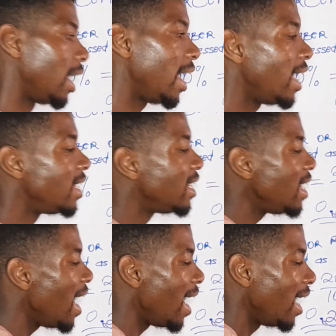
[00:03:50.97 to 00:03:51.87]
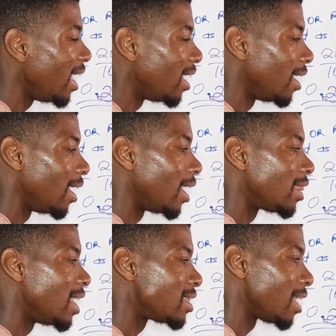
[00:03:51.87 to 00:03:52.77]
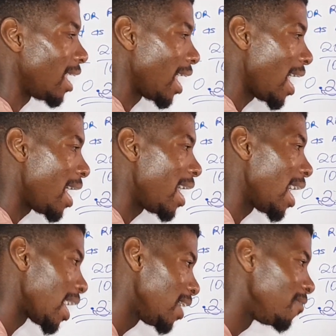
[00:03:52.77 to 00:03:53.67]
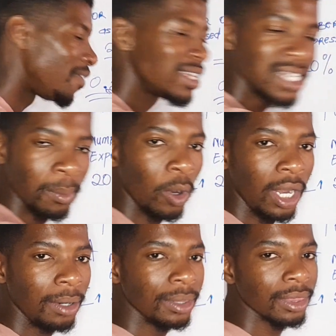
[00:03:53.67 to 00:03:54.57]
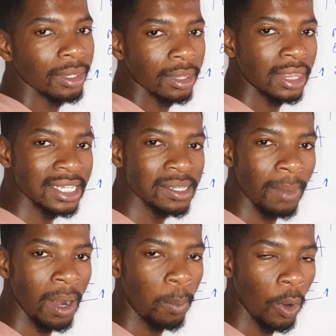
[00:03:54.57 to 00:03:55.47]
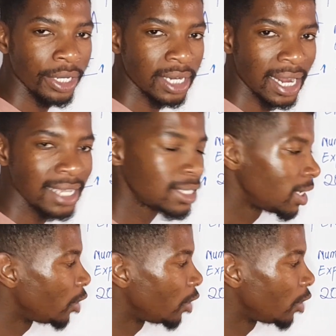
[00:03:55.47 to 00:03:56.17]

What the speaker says: and here there's a invisible decimal point, right?